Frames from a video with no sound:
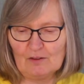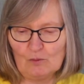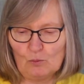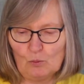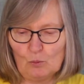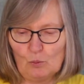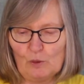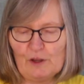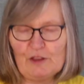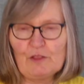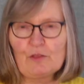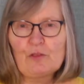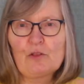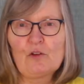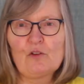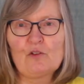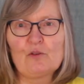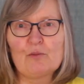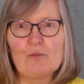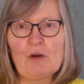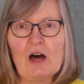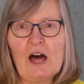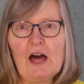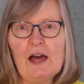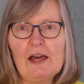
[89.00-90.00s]
width of
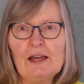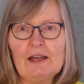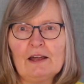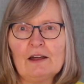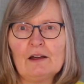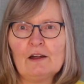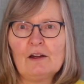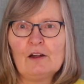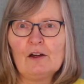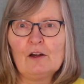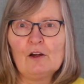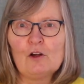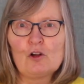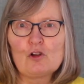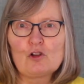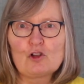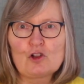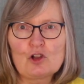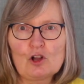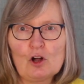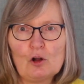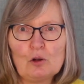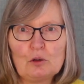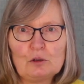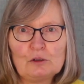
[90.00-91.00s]
my
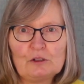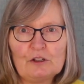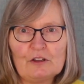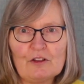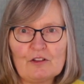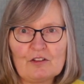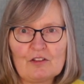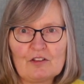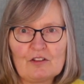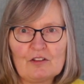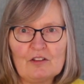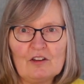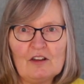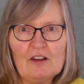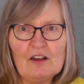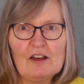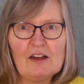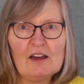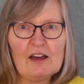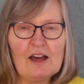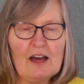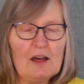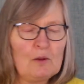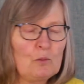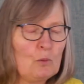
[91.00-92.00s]
shoulders.
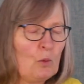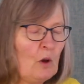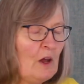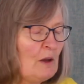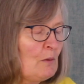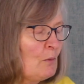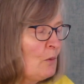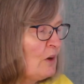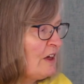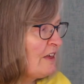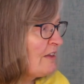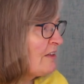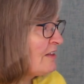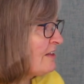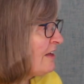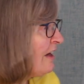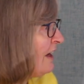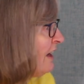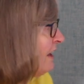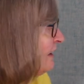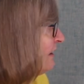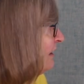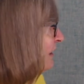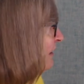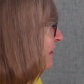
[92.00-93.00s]
And when we
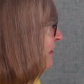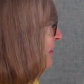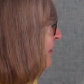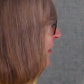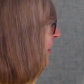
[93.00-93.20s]
stand in